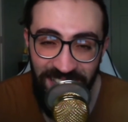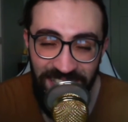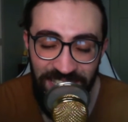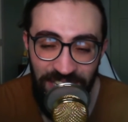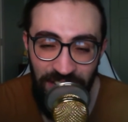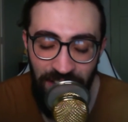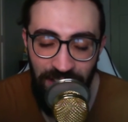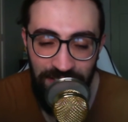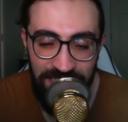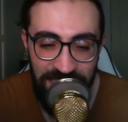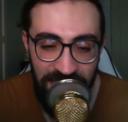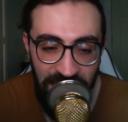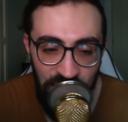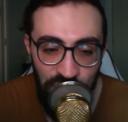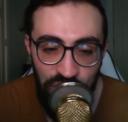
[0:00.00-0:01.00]
you know, I was
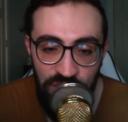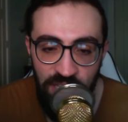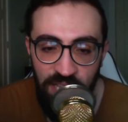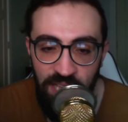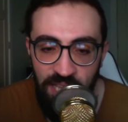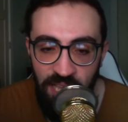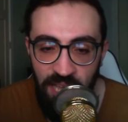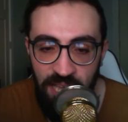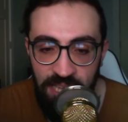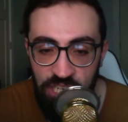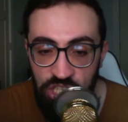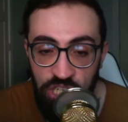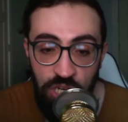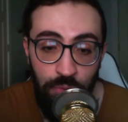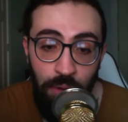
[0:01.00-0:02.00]
engaged and
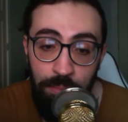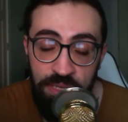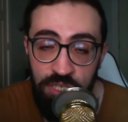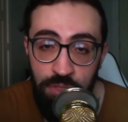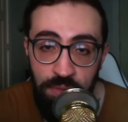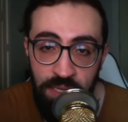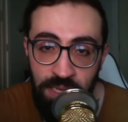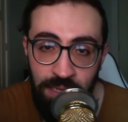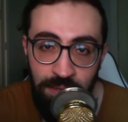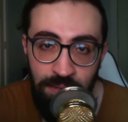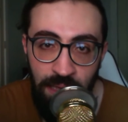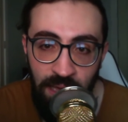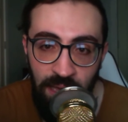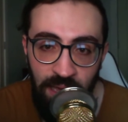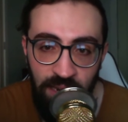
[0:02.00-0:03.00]
she didn't want me doing it
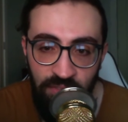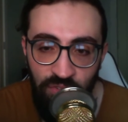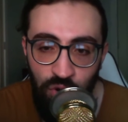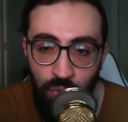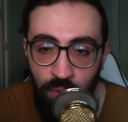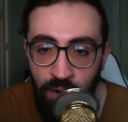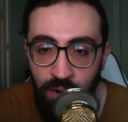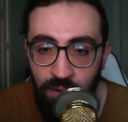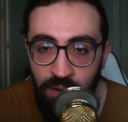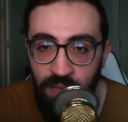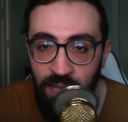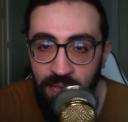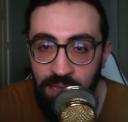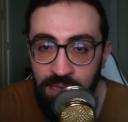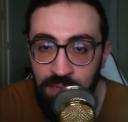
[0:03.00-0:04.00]
uh, out of nowhere,
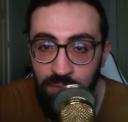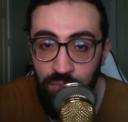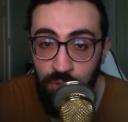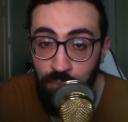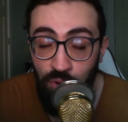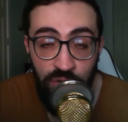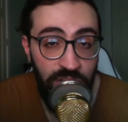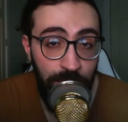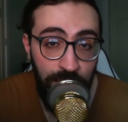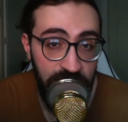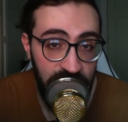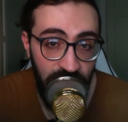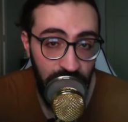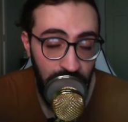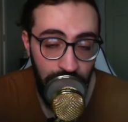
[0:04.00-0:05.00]
and we broke up because
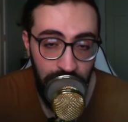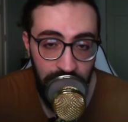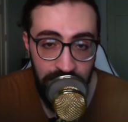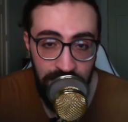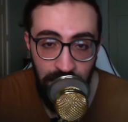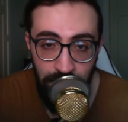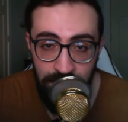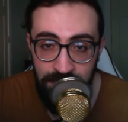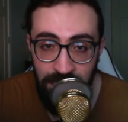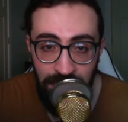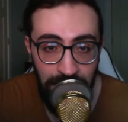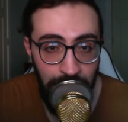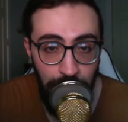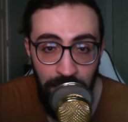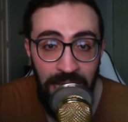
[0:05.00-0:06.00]
of it. Because I was like,
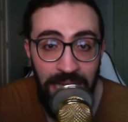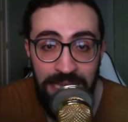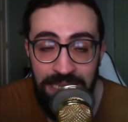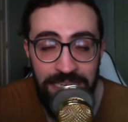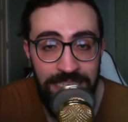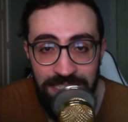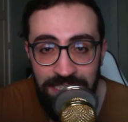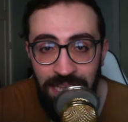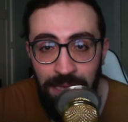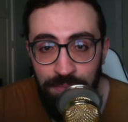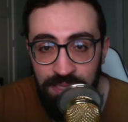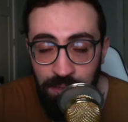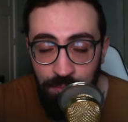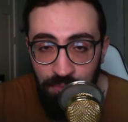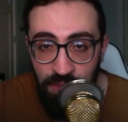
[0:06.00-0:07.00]
I'm not gonna stop
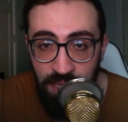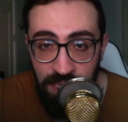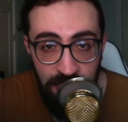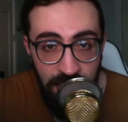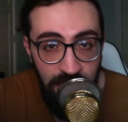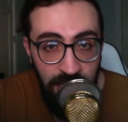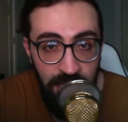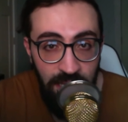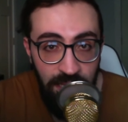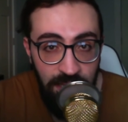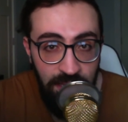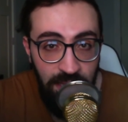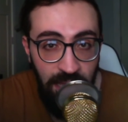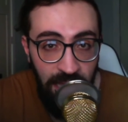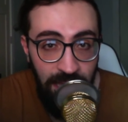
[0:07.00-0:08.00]
something
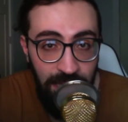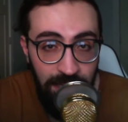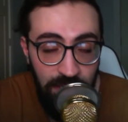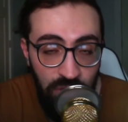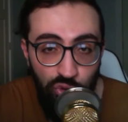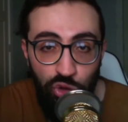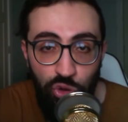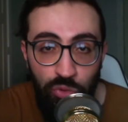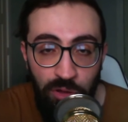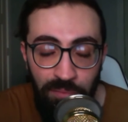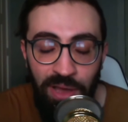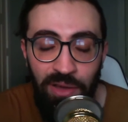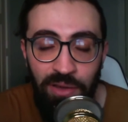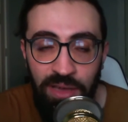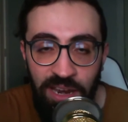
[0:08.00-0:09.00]
that you knew
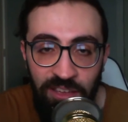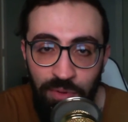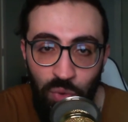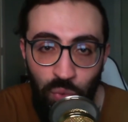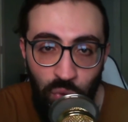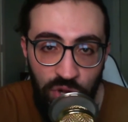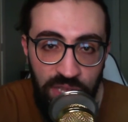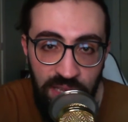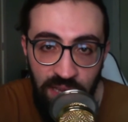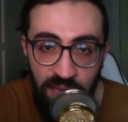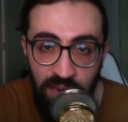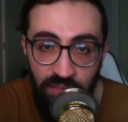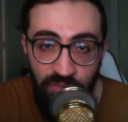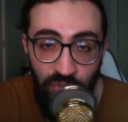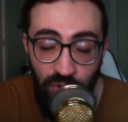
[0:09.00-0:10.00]
about and I've been working
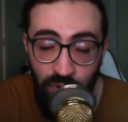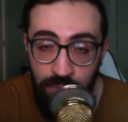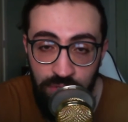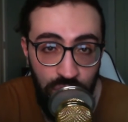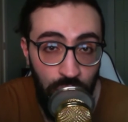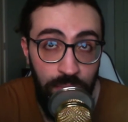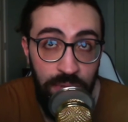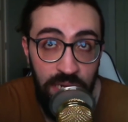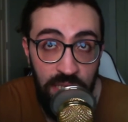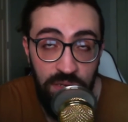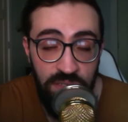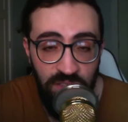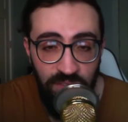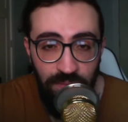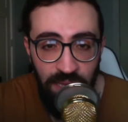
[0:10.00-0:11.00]
on for so many
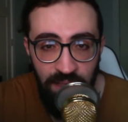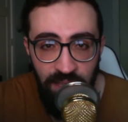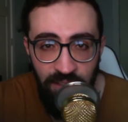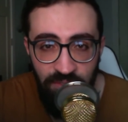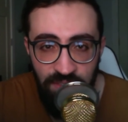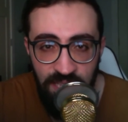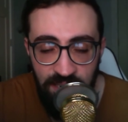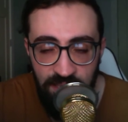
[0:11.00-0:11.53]
years of my life 10,